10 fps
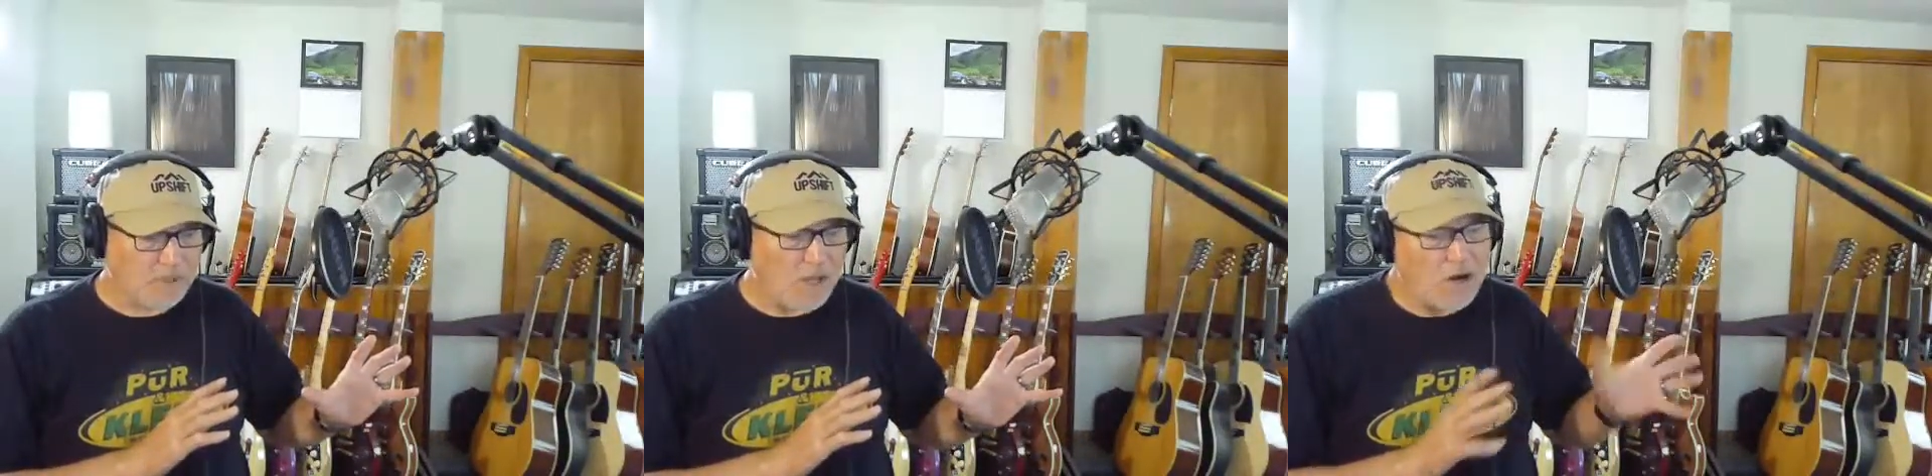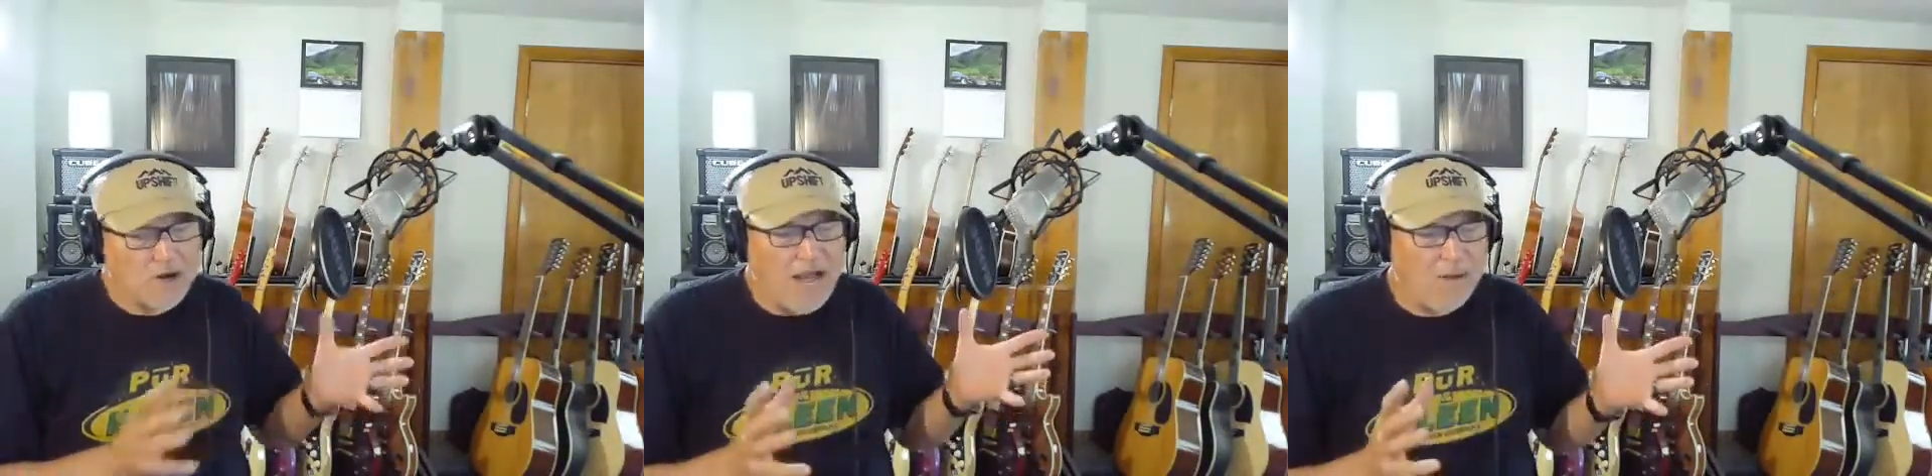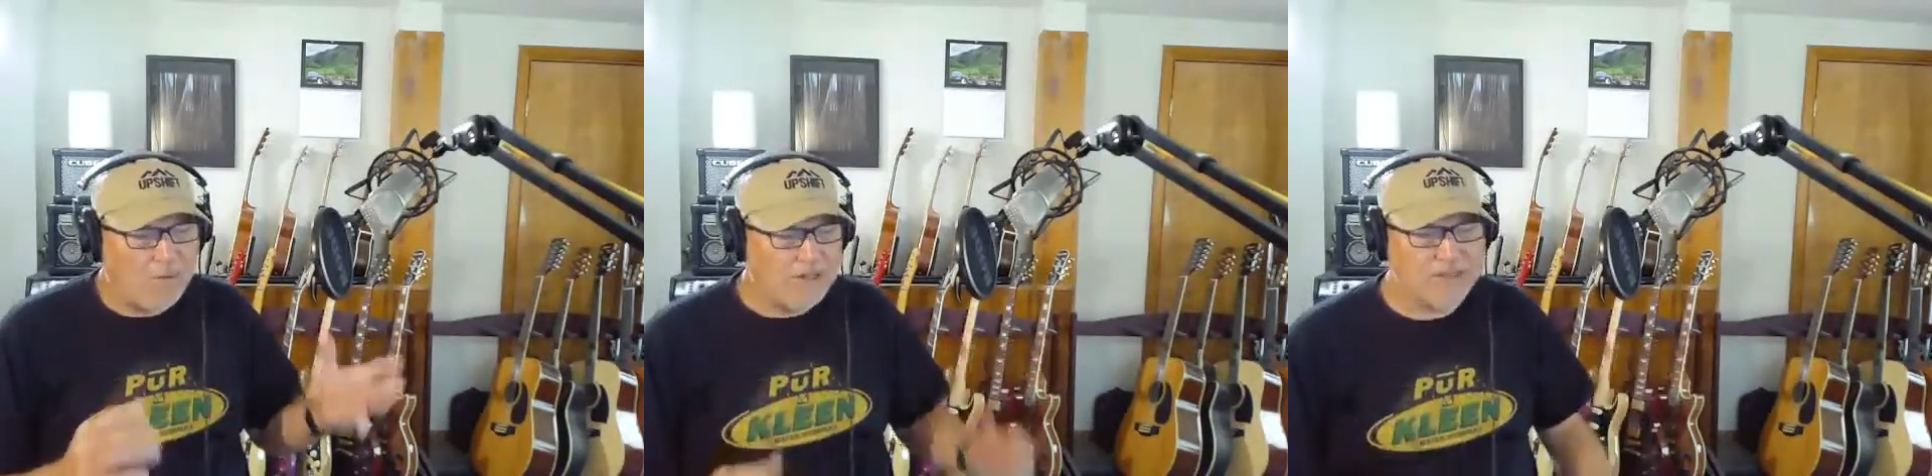are
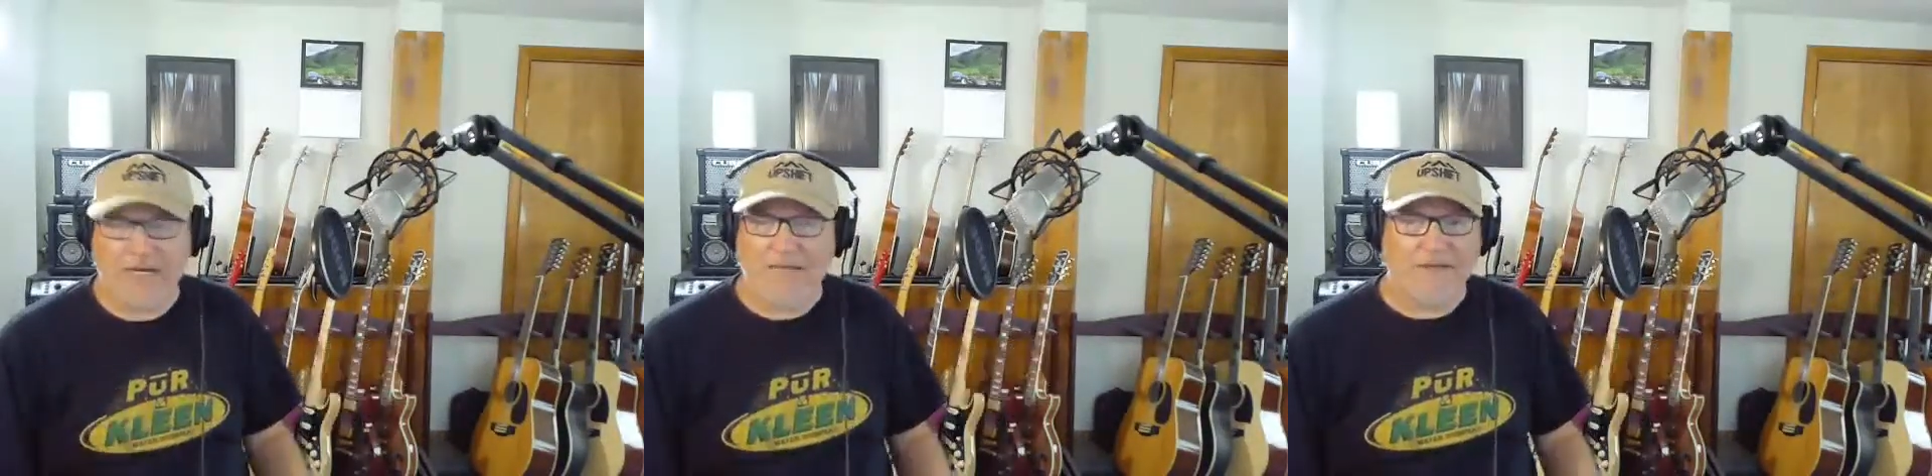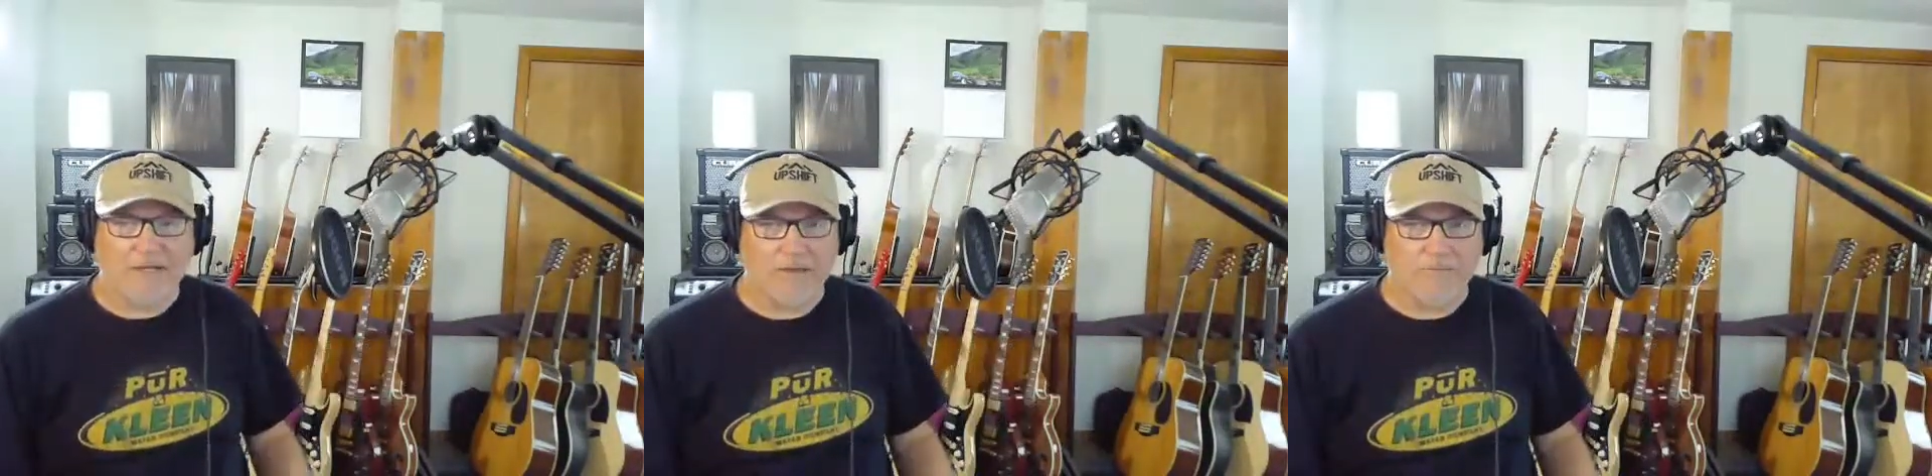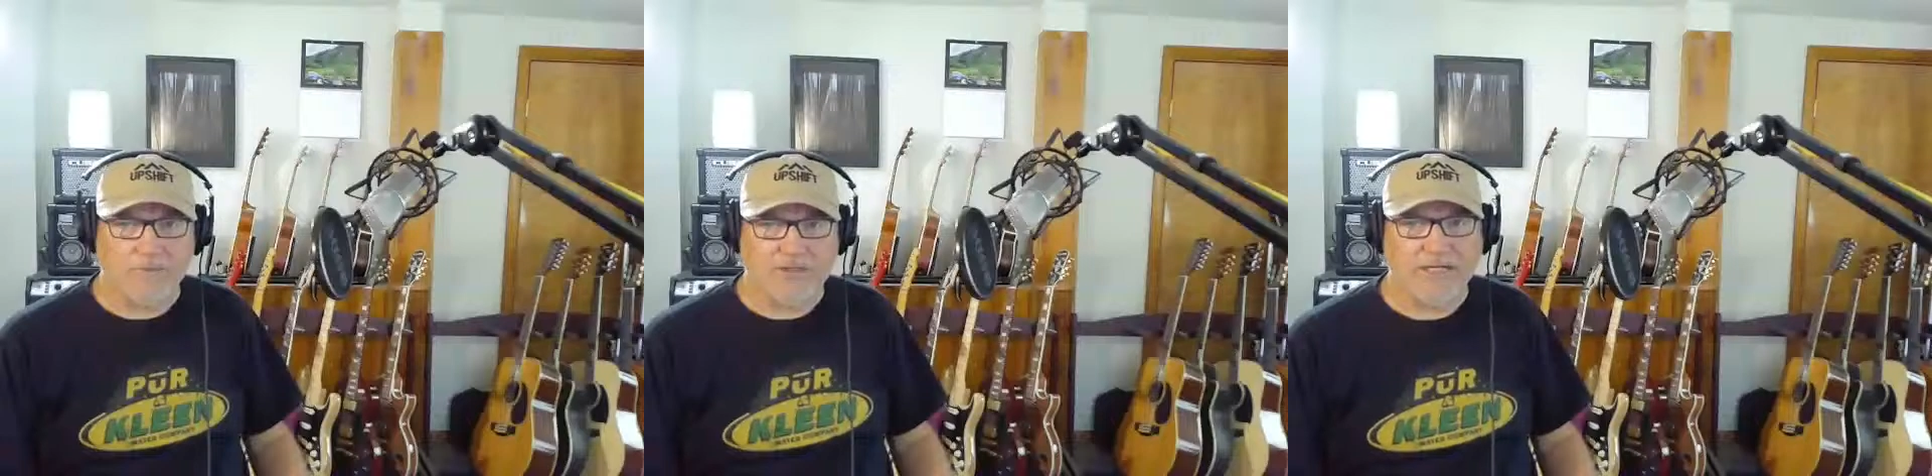not ones that I think are
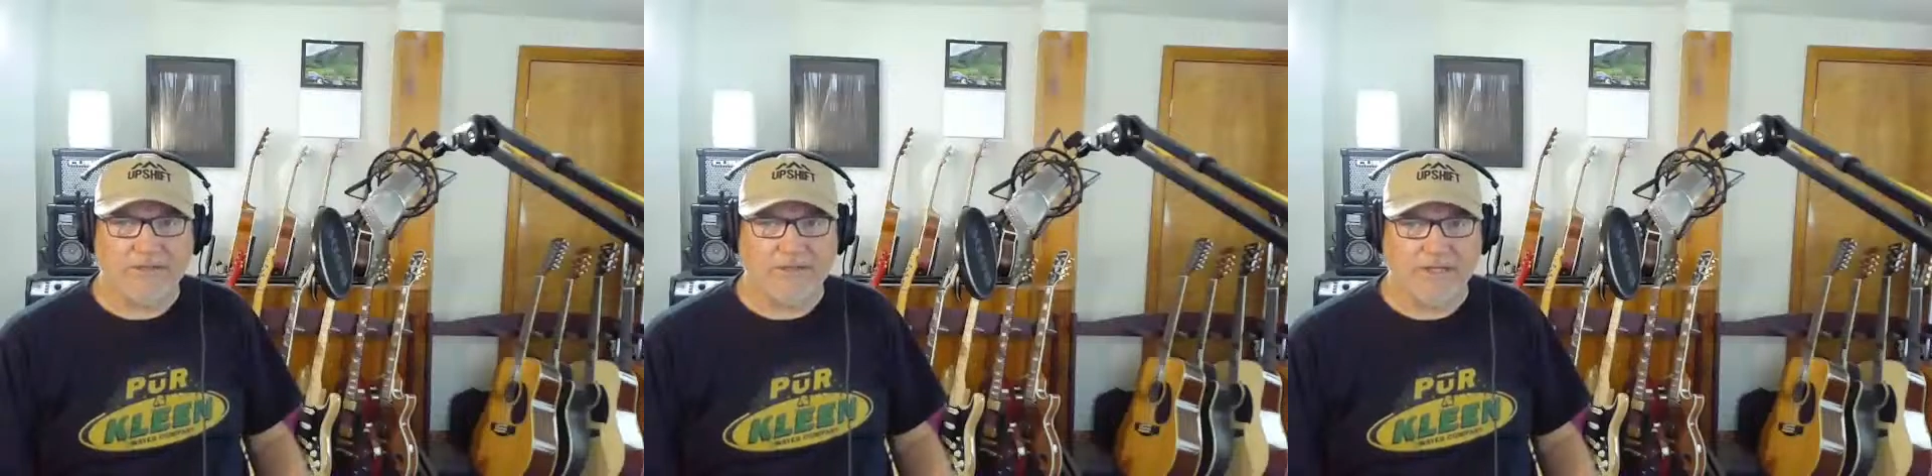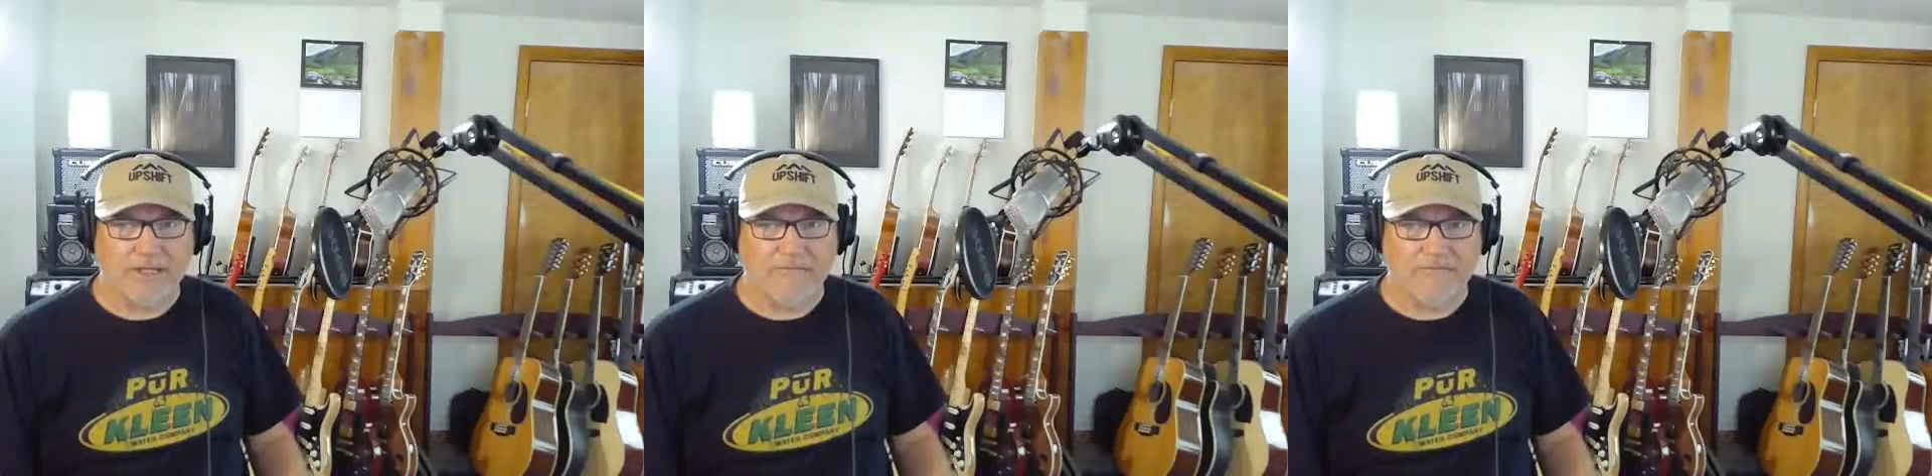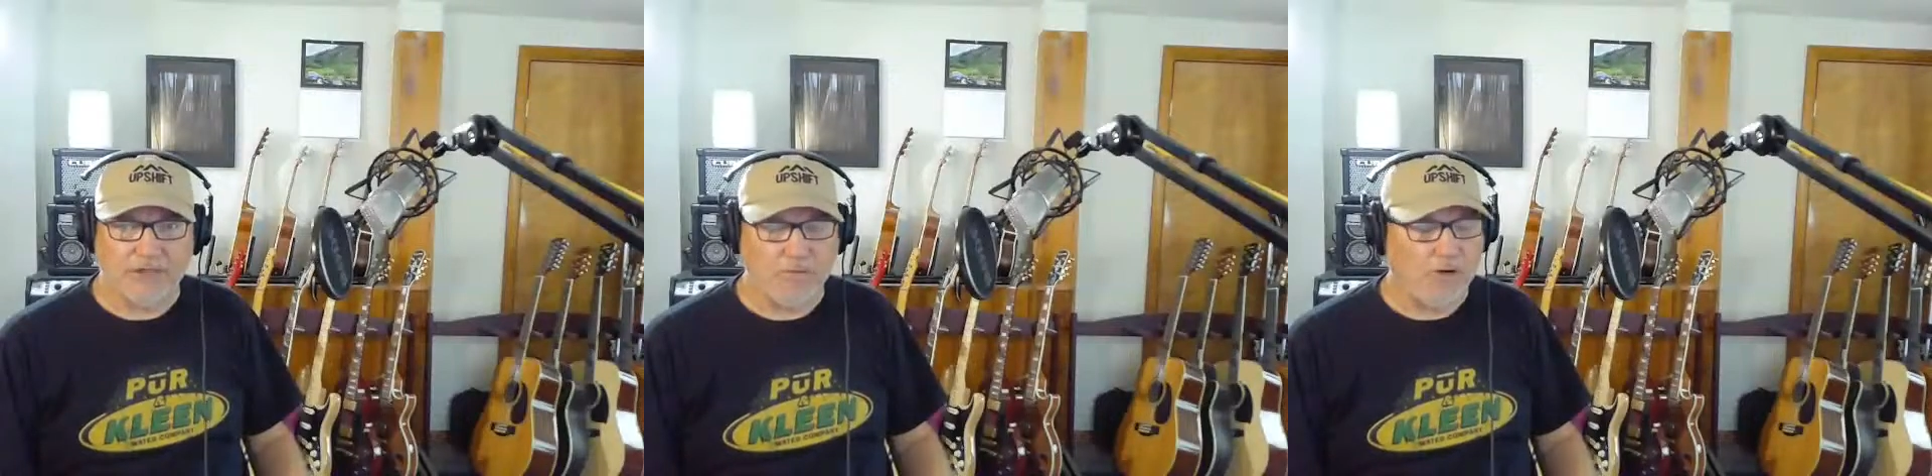particularly good for
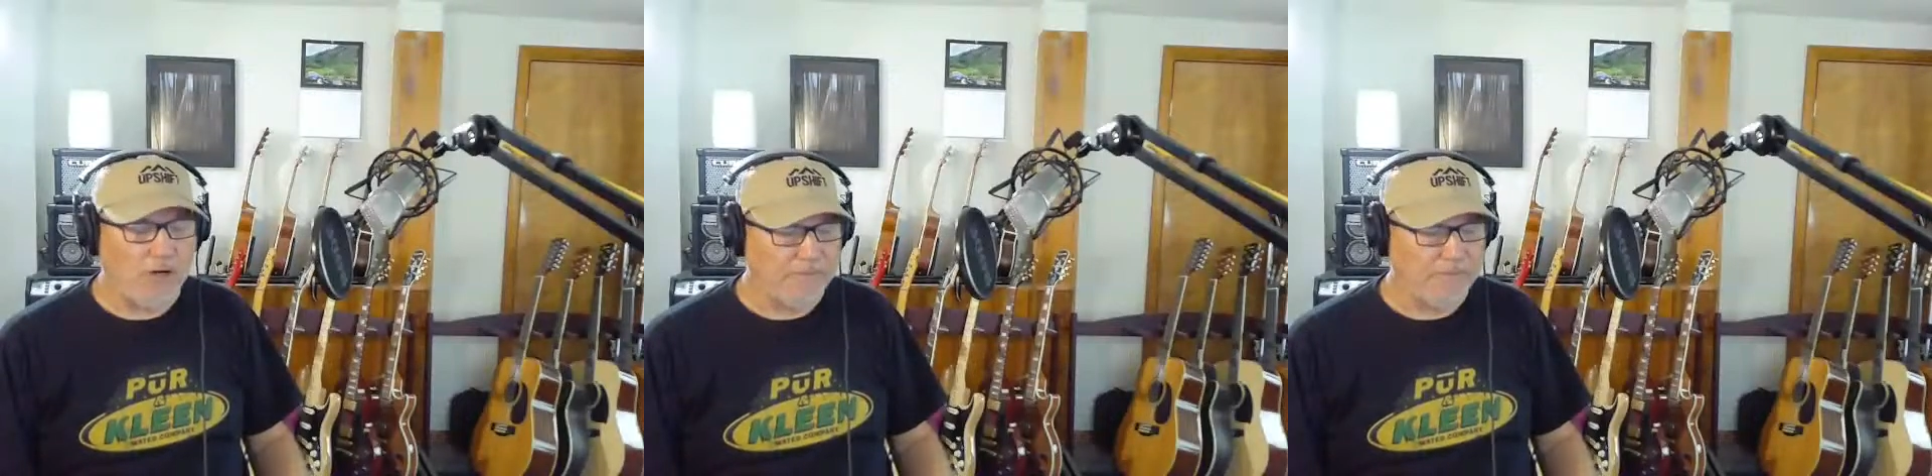you all,